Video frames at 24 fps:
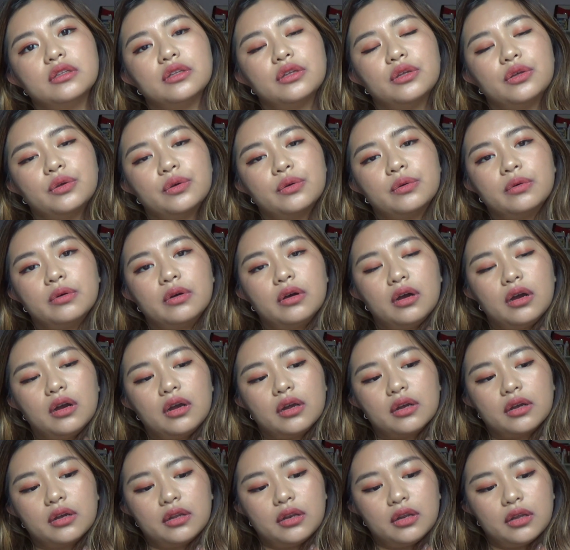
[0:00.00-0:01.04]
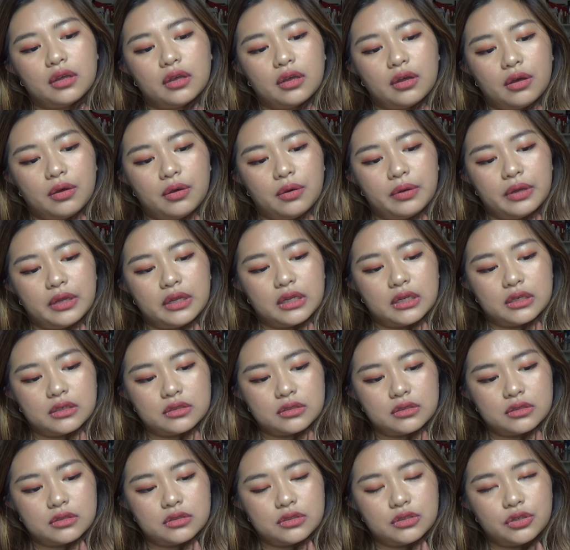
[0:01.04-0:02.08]
you are going to go
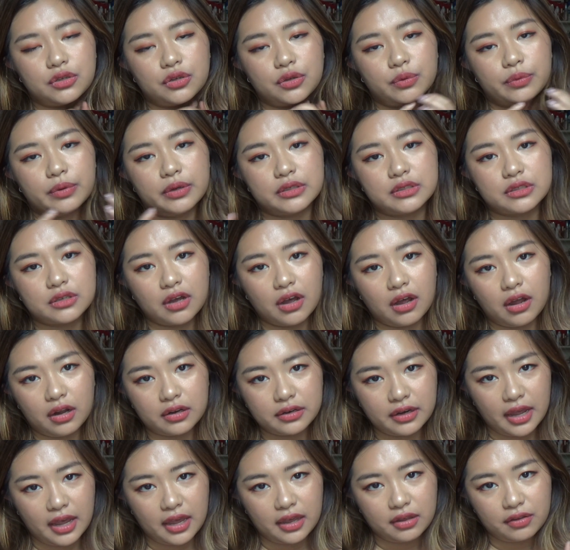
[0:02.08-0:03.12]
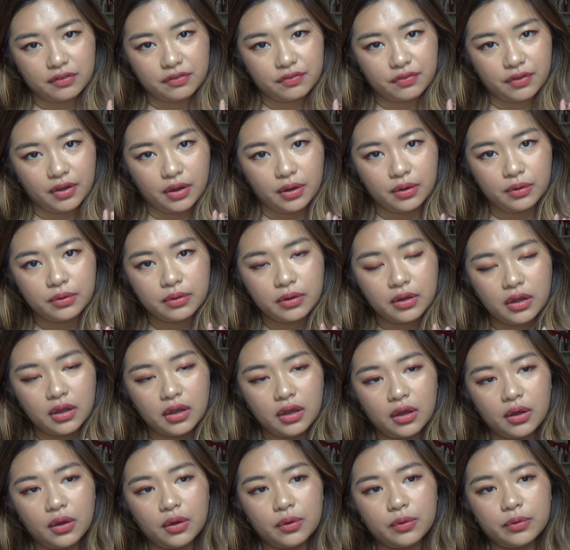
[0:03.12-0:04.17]
into what's called AFO,
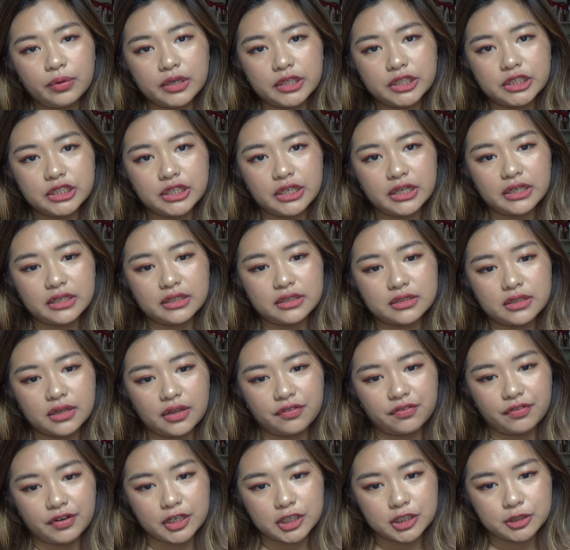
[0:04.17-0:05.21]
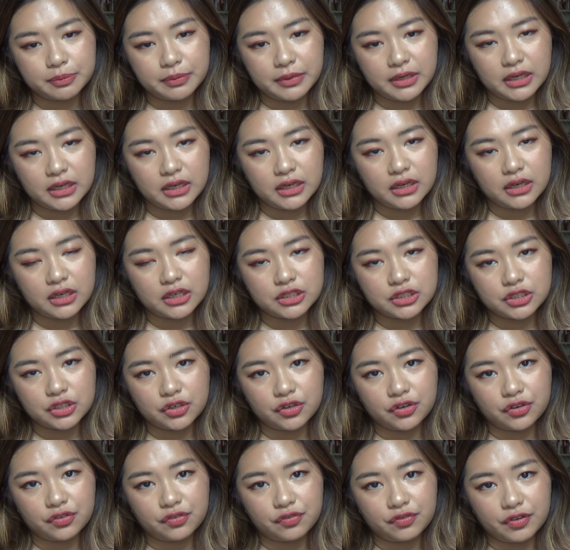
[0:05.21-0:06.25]
which is it's
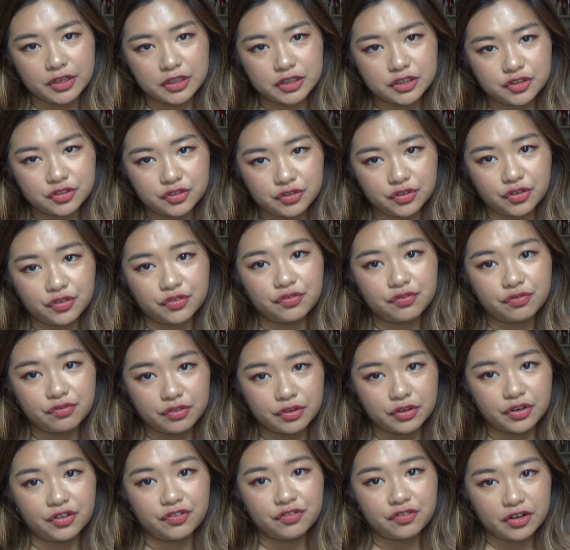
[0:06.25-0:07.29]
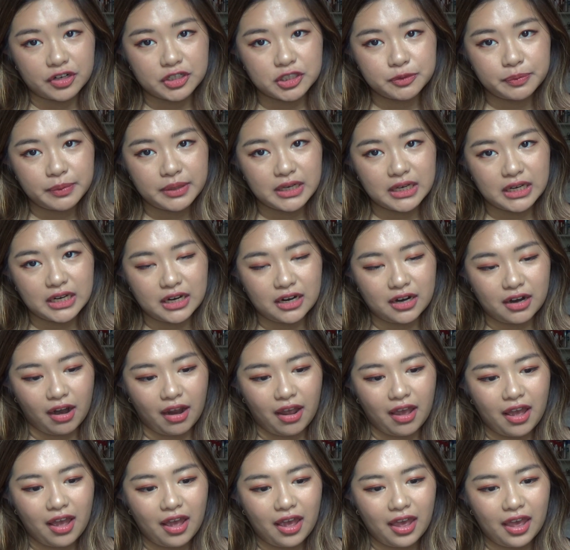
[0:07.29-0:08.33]
for your freshman year,
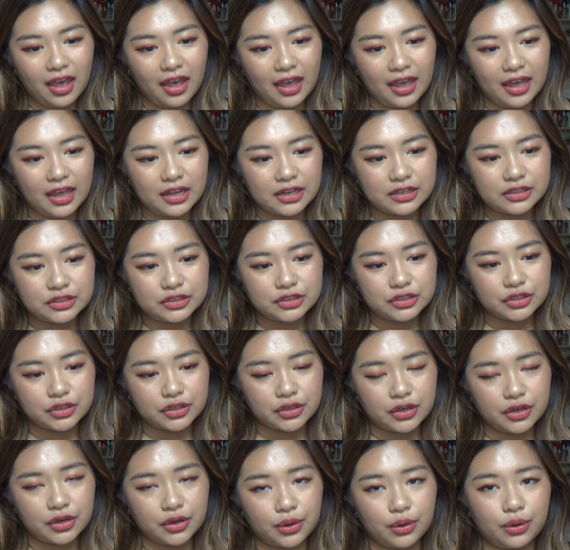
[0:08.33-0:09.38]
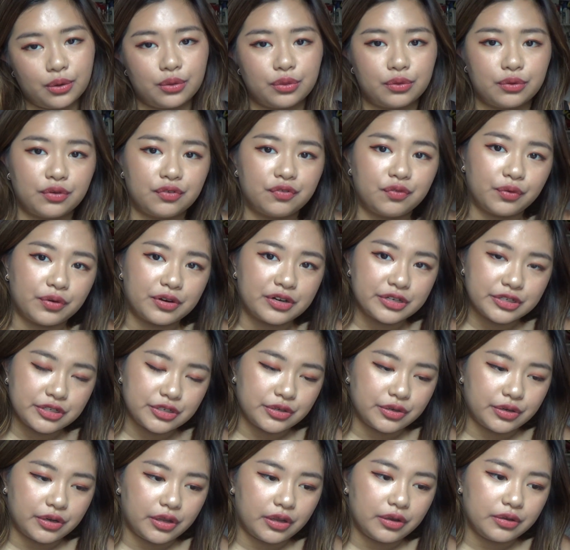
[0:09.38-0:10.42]
and you're going to go through 4
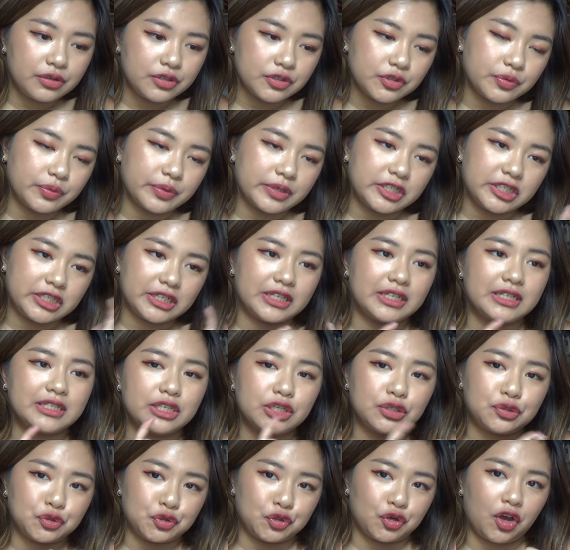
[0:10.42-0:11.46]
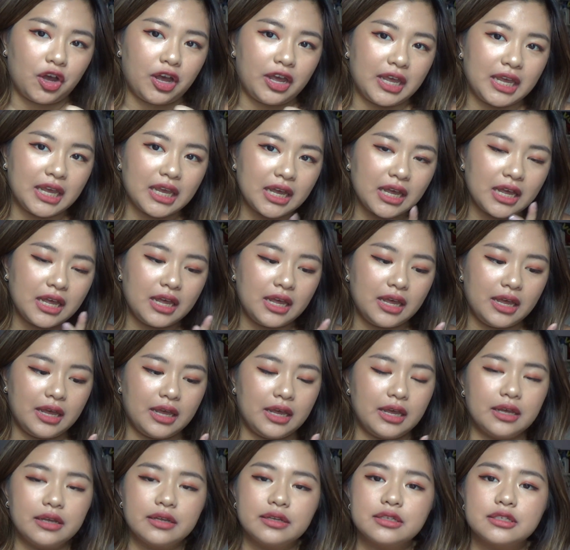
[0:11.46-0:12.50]
studios, which is drawing,
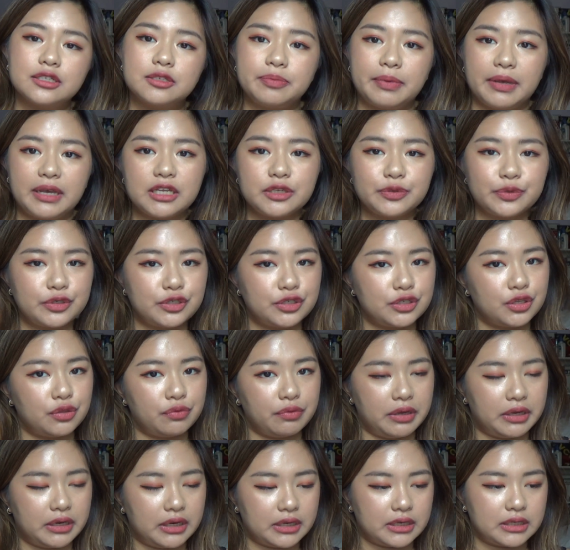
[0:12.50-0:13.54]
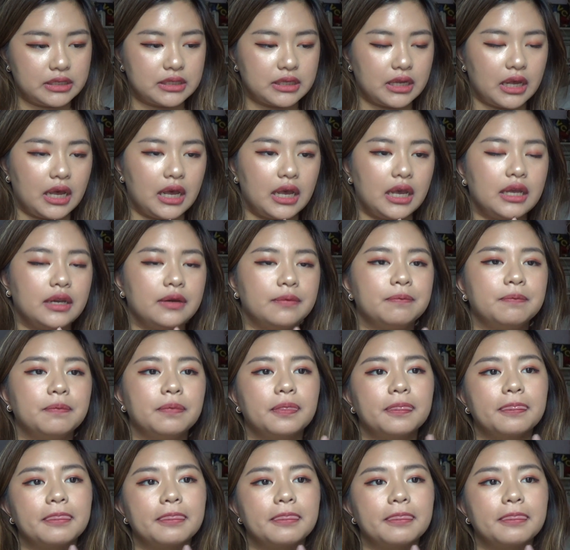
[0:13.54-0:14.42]
space, which is 3D design,